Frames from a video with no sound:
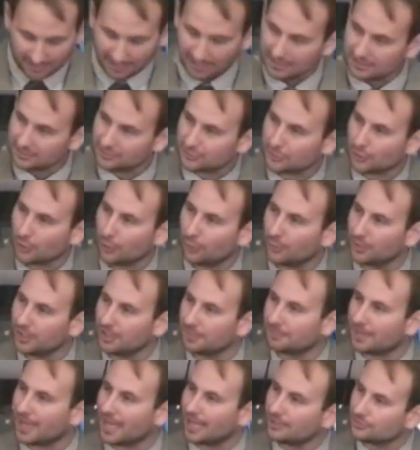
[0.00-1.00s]
And so
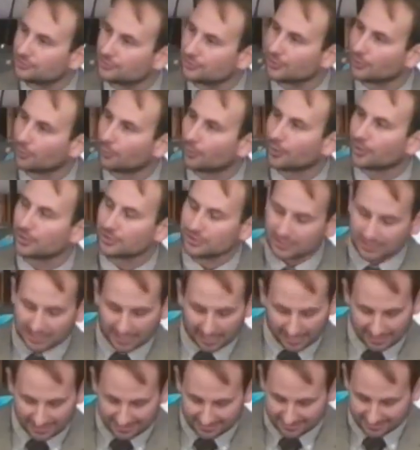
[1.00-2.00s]
we imagine the worst
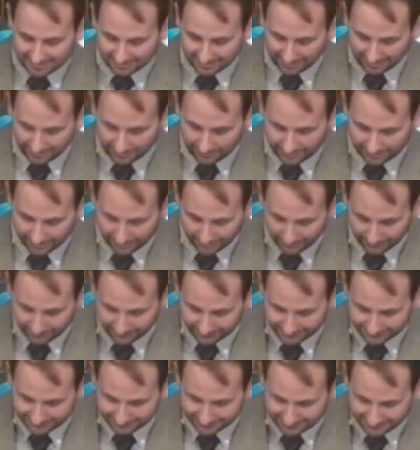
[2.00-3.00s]
case scenario.
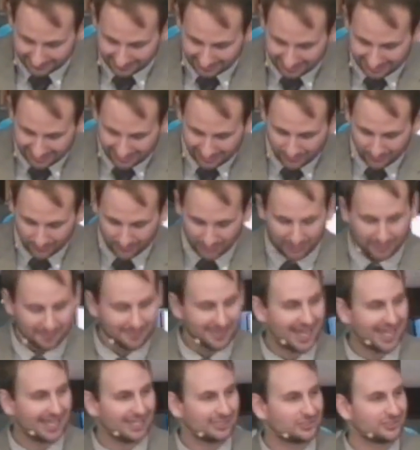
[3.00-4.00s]
We
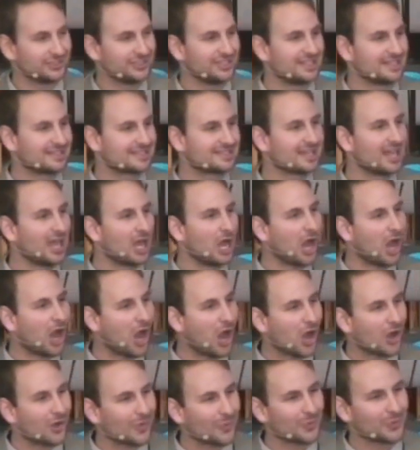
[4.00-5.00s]
imagine this
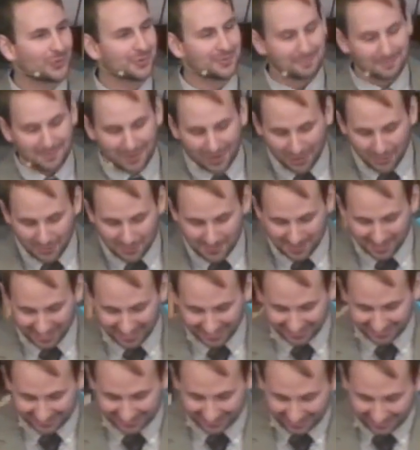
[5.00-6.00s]
awkward
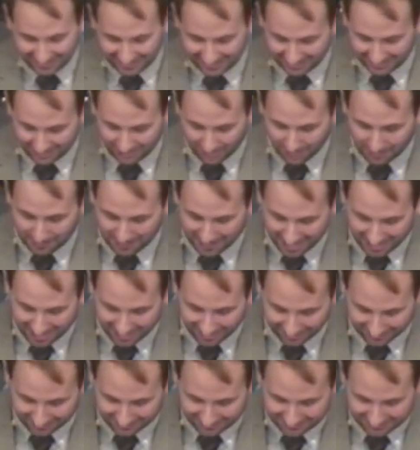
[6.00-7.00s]
moment in our
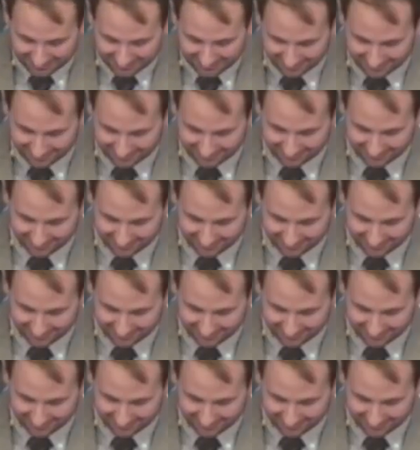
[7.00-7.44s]
minds.